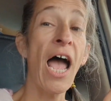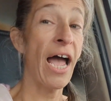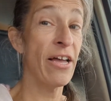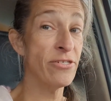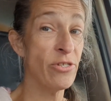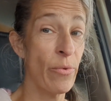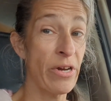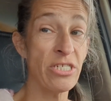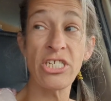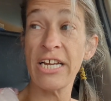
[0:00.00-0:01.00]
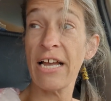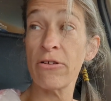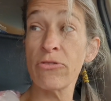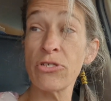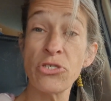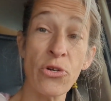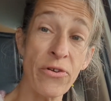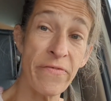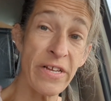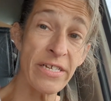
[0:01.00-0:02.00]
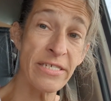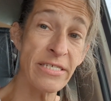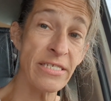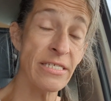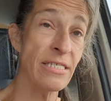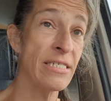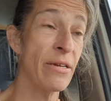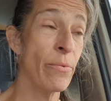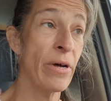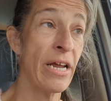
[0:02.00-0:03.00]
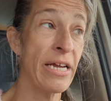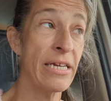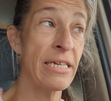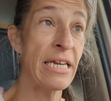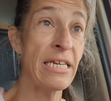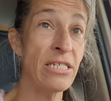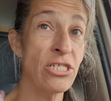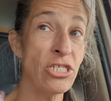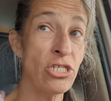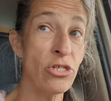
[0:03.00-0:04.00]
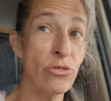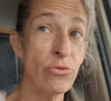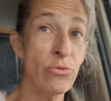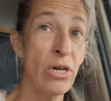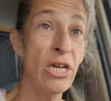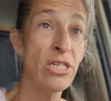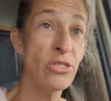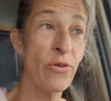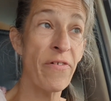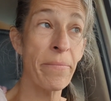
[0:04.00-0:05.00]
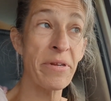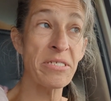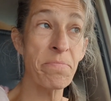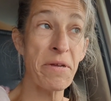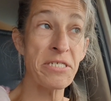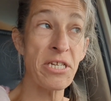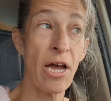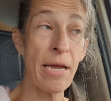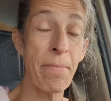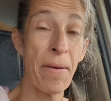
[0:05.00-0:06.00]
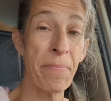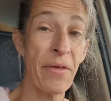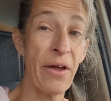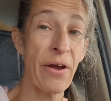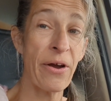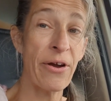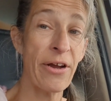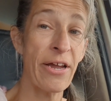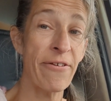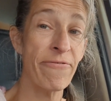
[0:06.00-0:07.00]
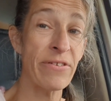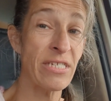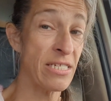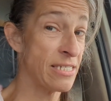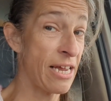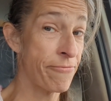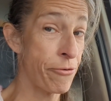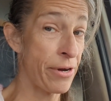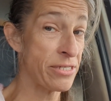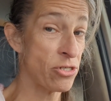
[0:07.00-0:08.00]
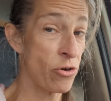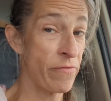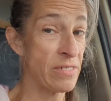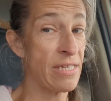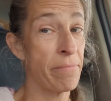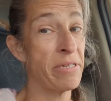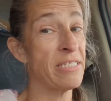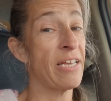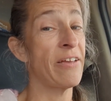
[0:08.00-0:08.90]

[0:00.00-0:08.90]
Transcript: I also want to check out the service and see what I need to do. So if I'm going to spend time up there, if it doesn't have great service, that means I